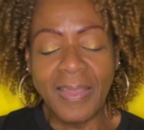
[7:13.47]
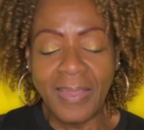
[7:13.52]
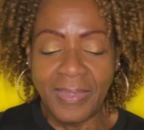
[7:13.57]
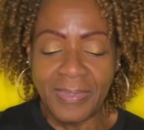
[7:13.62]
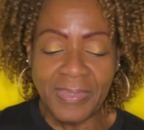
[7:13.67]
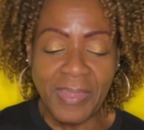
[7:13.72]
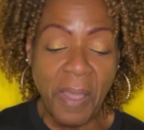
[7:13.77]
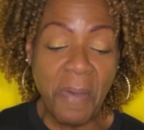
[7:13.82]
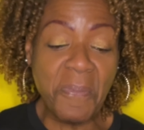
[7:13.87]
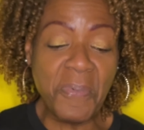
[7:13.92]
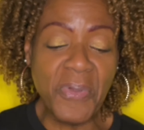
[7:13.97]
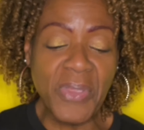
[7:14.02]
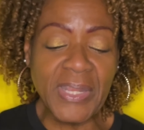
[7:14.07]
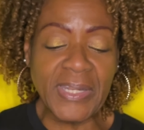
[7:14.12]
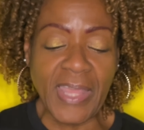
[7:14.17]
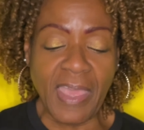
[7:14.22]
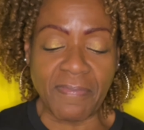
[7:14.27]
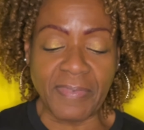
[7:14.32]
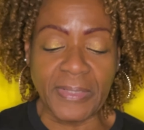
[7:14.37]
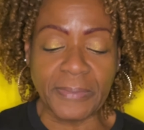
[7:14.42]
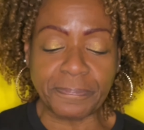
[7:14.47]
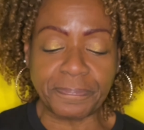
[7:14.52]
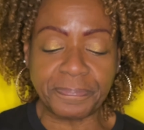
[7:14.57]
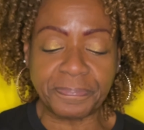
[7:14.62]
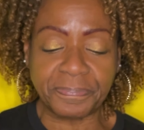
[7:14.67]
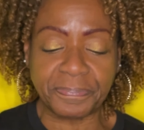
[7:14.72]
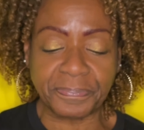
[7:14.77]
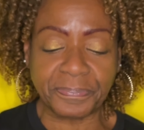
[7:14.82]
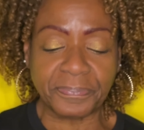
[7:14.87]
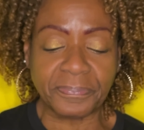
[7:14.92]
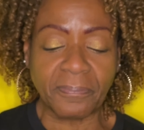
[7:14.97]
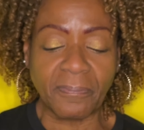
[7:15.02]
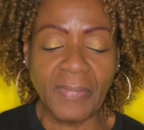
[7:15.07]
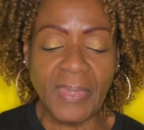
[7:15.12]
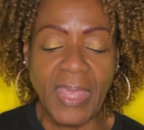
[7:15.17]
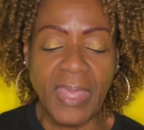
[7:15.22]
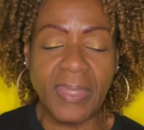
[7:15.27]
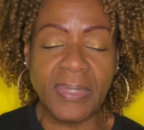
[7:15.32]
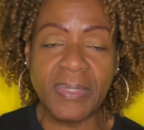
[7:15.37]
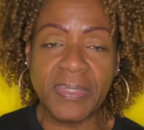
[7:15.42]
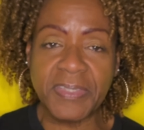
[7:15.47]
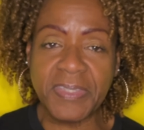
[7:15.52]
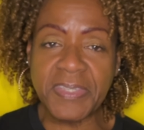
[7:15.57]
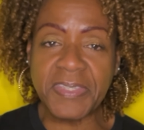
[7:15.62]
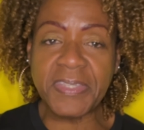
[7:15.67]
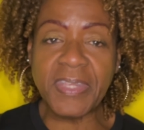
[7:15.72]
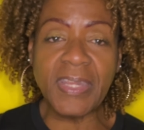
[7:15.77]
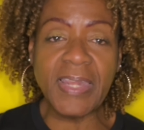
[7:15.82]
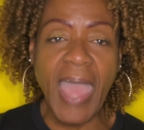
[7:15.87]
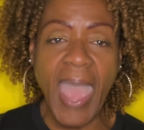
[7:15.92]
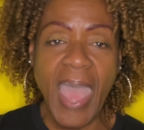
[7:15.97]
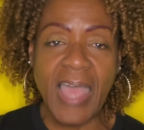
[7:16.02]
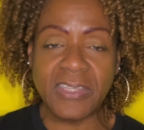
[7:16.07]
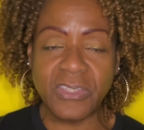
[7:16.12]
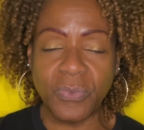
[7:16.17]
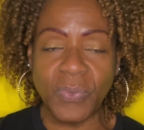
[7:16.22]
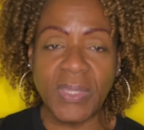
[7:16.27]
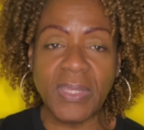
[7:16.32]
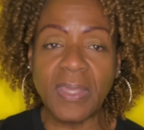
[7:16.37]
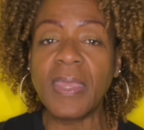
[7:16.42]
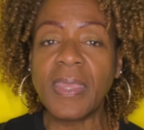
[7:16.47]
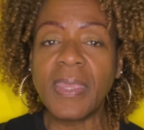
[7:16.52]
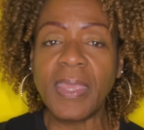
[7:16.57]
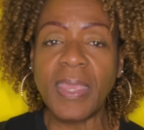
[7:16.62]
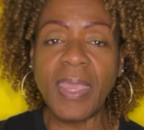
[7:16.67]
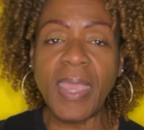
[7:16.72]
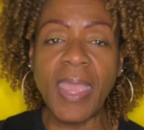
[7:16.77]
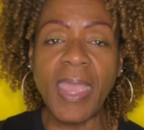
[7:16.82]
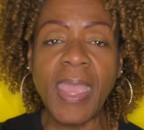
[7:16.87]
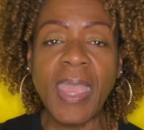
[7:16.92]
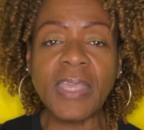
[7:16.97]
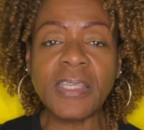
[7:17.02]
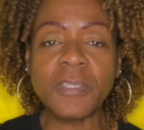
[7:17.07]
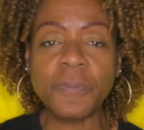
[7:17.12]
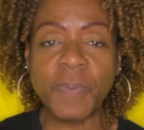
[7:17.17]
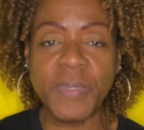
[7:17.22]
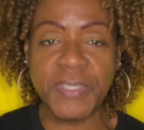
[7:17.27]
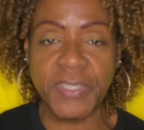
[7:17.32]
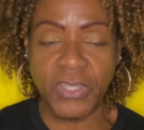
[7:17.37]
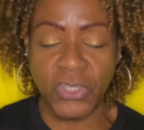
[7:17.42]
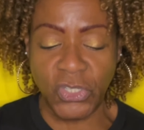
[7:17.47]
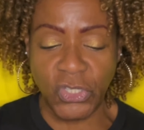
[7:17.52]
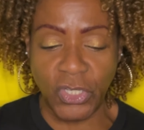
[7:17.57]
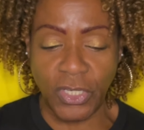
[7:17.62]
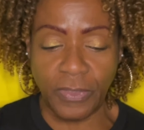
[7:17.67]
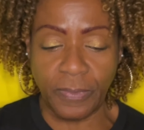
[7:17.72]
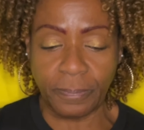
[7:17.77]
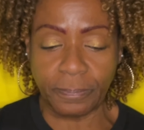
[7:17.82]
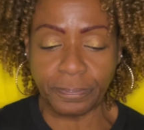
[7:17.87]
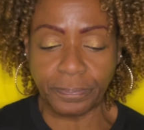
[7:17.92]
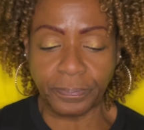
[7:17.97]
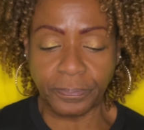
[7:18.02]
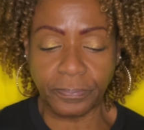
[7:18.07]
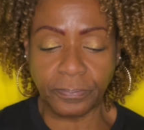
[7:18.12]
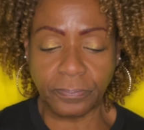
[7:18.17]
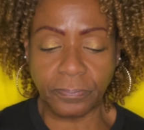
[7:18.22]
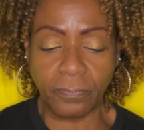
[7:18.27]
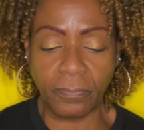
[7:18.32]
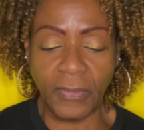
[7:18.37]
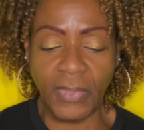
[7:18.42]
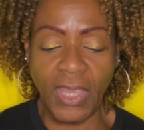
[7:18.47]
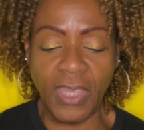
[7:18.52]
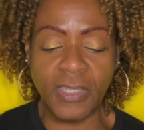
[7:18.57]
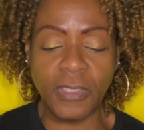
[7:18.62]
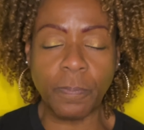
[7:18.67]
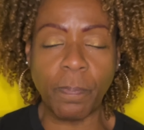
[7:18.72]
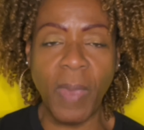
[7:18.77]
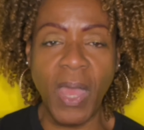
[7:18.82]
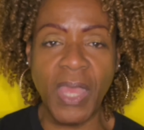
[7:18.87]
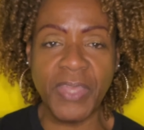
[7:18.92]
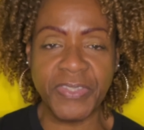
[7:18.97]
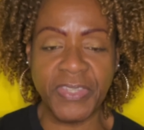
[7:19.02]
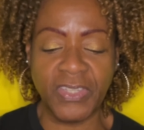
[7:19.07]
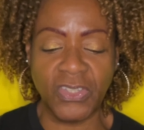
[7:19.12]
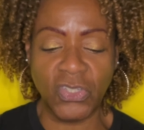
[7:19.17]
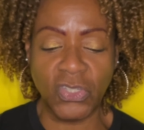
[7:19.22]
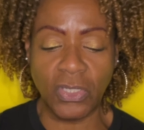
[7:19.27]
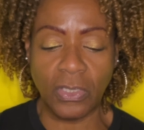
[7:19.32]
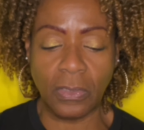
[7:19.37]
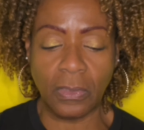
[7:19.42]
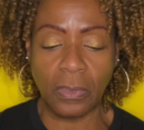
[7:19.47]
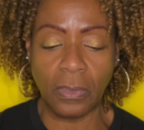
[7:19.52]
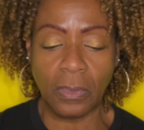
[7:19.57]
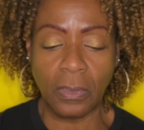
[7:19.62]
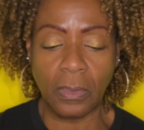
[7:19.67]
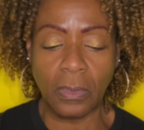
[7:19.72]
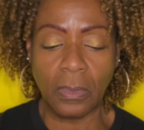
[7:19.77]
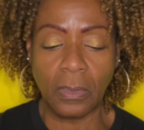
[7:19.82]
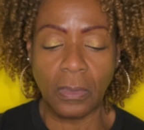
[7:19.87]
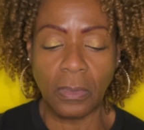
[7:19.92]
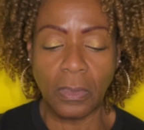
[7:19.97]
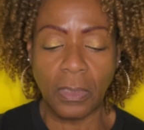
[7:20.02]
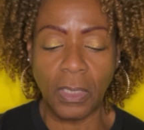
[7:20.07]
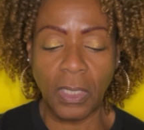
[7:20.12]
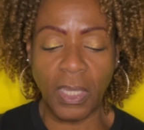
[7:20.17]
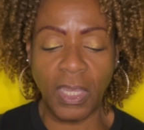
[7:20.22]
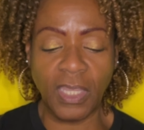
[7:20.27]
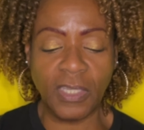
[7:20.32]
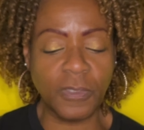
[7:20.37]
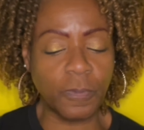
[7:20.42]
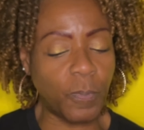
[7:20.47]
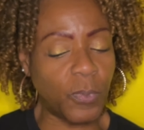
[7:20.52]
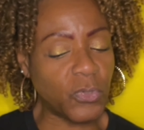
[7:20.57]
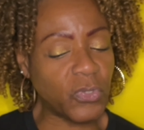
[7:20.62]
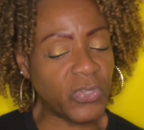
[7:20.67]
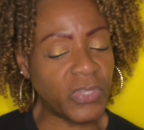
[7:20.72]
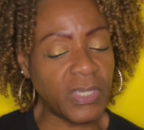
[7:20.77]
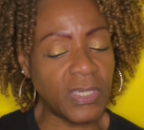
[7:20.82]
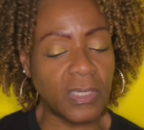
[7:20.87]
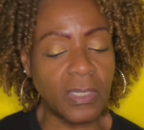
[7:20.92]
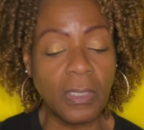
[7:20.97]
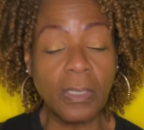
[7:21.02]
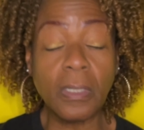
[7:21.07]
Number 11, and this is the last one, exposition. Exposition. Exposit.